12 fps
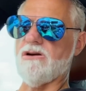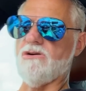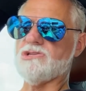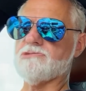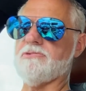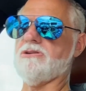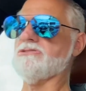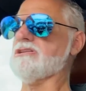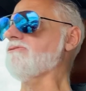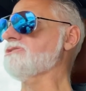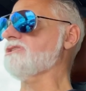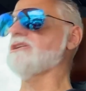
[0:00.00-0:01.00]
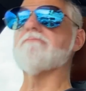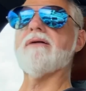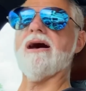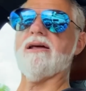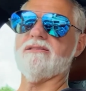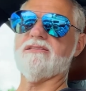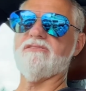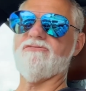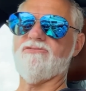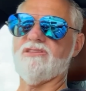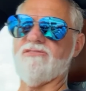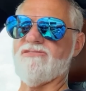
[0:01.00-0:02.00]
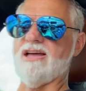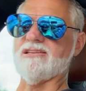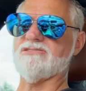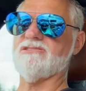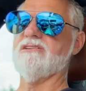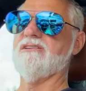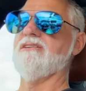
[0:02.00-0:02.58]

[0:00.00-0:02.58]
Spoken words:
notes because I was going to mount a defense.